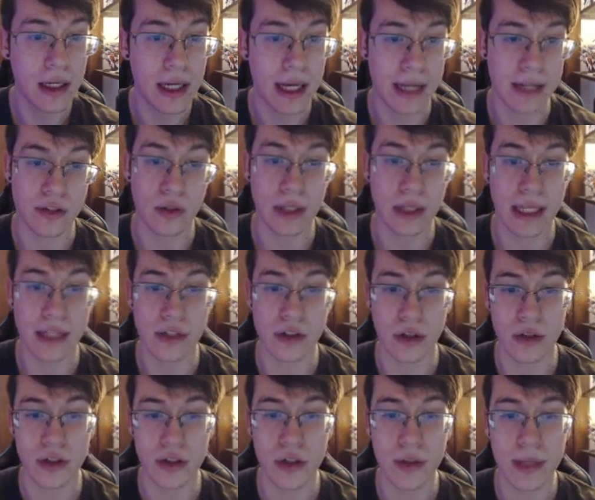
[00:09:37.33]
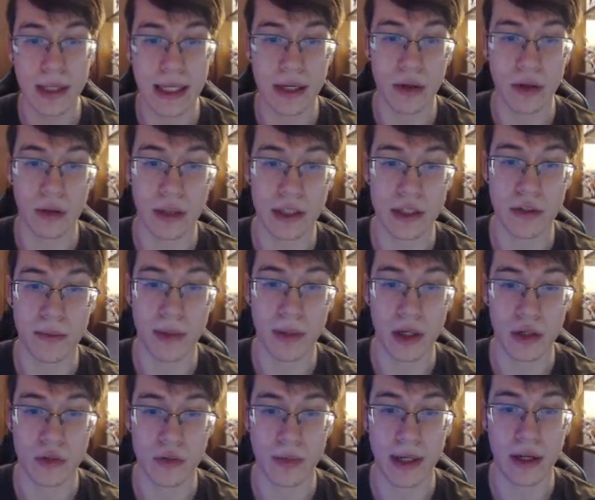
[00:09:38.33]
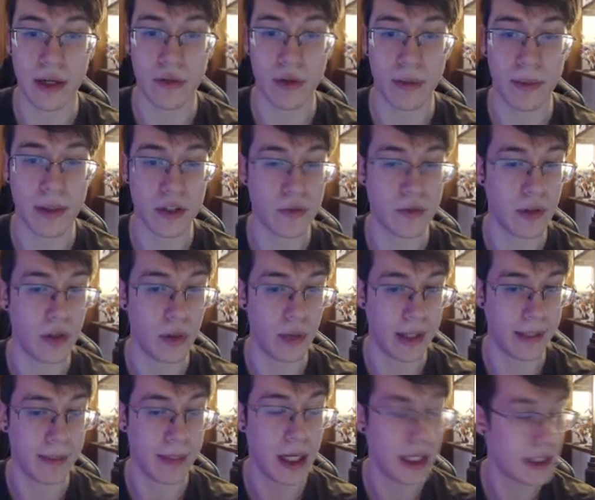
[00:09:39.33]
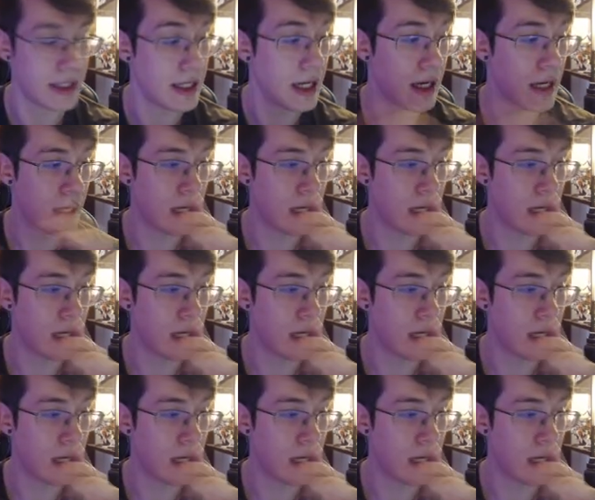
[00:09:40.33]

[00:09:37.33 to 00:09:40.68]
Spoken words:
as early as turn 2, and the hero lets you Mars raid over a bunch of annoying mons.